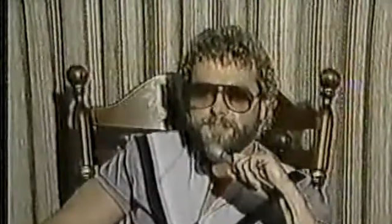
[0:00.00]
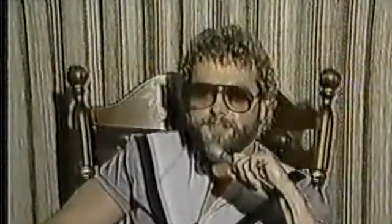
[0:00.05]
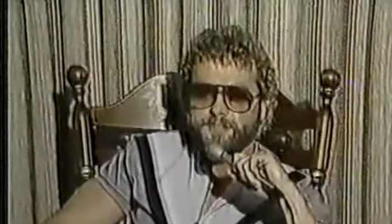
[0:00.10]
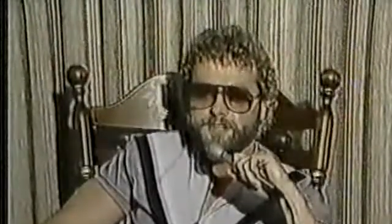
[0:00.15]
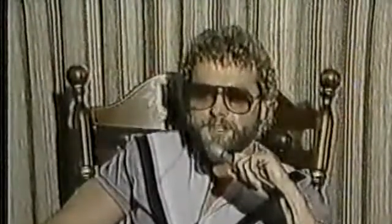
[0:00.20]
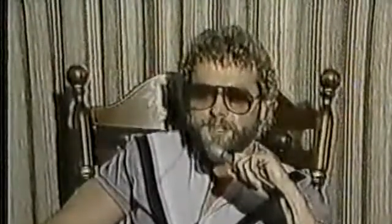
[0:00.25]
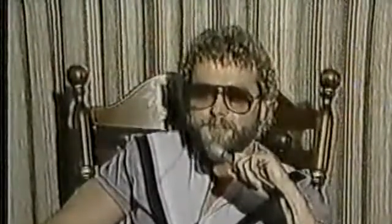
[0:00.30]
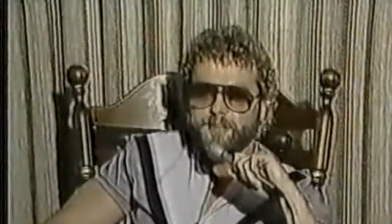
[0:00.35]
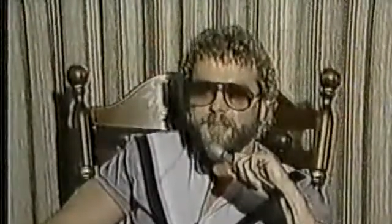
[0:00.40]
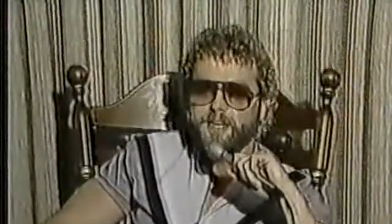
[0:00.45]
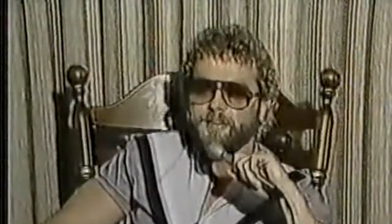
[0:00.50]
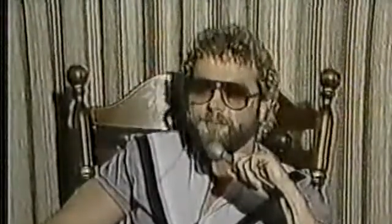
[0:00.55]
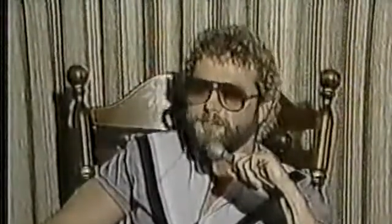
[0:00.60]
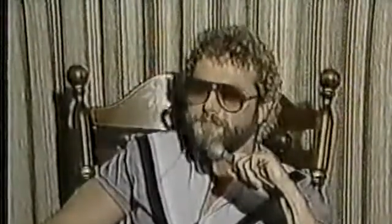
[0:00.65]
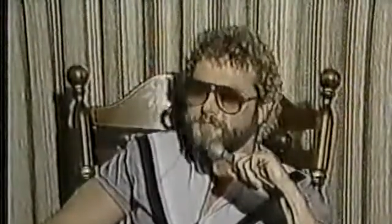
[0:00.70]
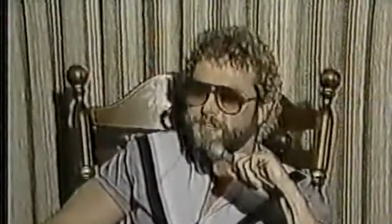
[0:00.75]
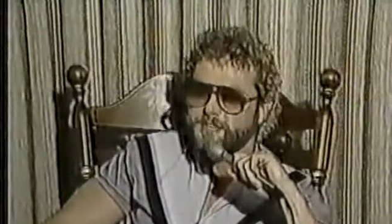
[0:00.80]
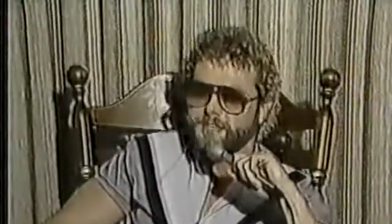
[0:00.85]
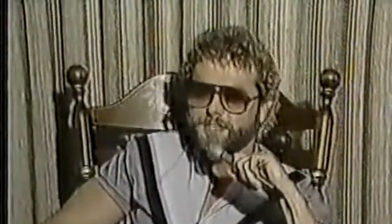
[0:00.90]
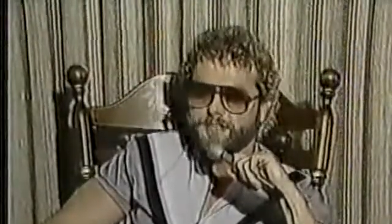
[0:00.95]
that he would have
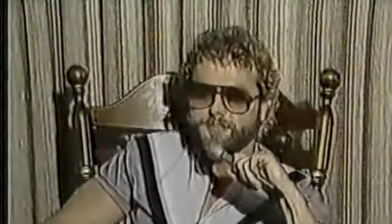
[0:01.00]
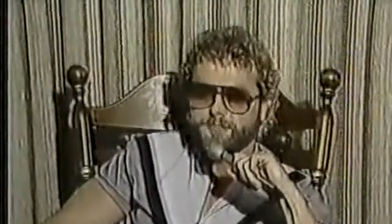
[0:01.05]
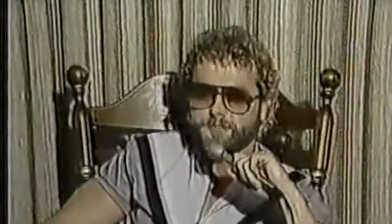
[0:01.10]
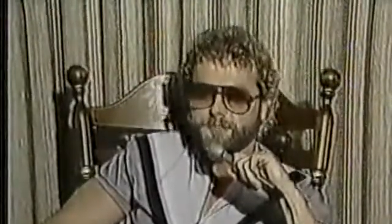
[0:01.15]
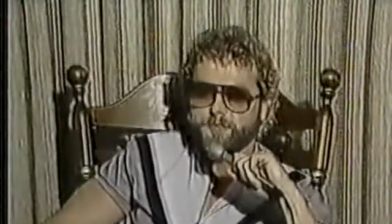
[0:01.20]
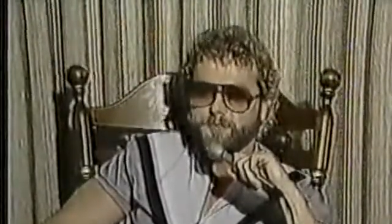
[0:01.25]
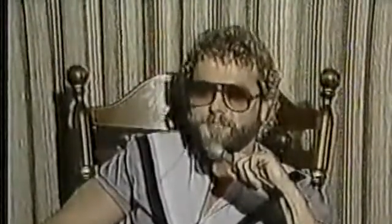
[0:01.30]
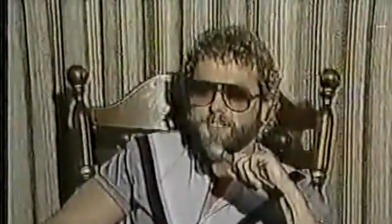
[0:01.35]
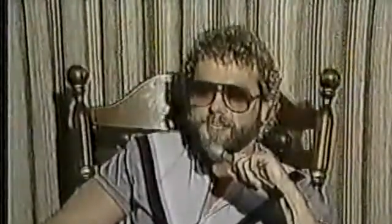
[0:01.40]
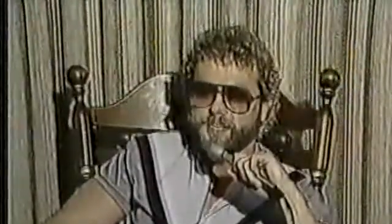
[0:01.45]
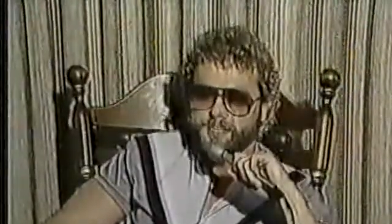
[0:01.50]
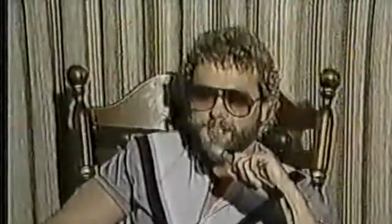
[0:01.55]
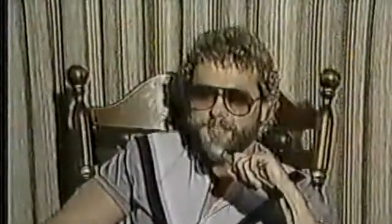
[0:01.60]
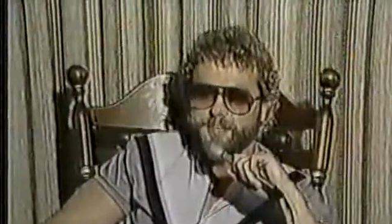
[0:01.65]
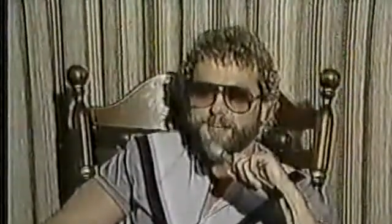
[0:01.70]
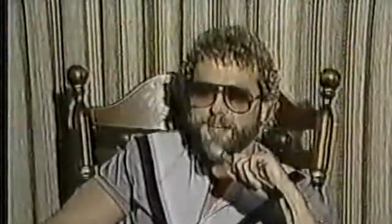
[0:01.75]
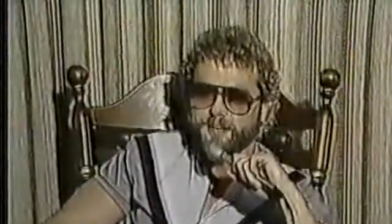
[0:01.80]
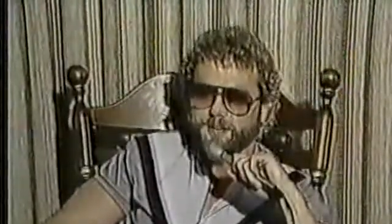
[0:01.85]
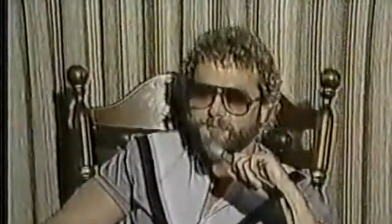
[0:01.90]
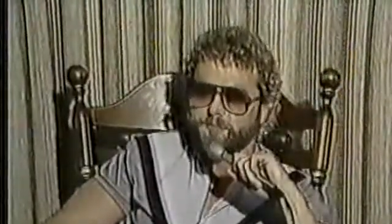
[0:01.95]
his hands full with
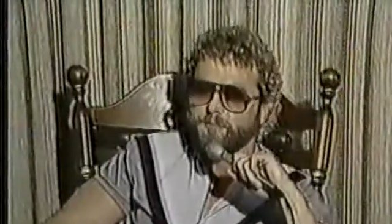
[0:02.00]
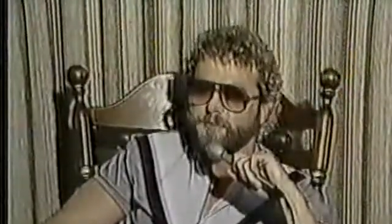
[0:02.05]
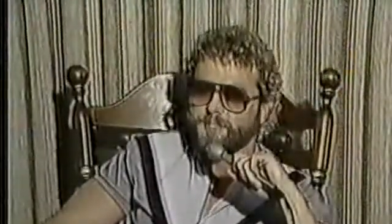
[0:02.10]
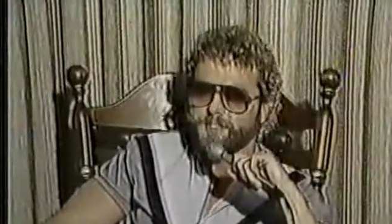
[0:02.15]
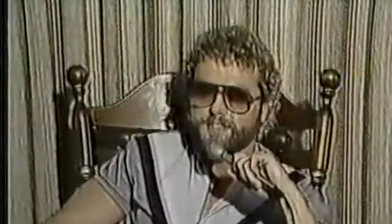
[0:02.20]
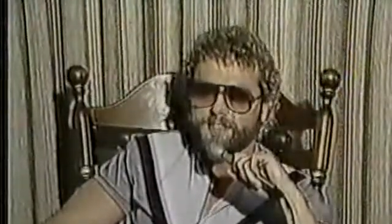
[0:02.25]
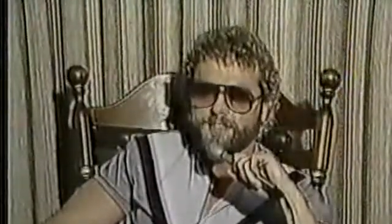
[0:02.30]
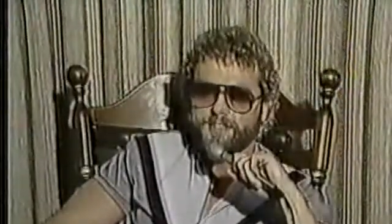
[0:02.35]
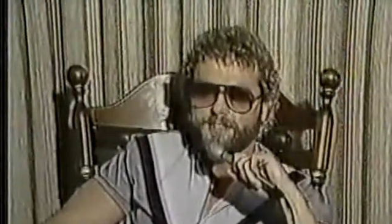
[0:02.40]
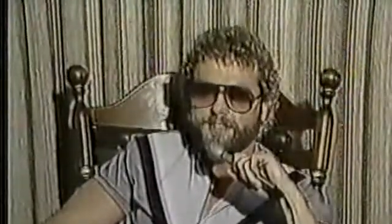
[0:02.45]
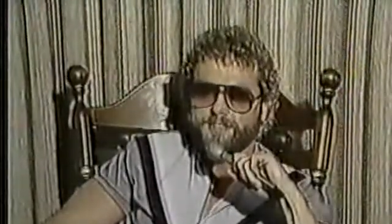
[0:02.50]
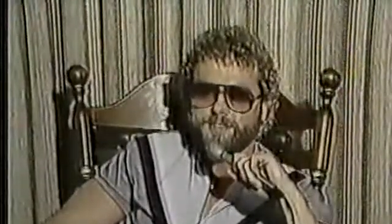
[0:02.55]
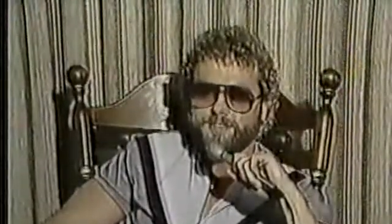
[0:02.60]
King Kong Bundy.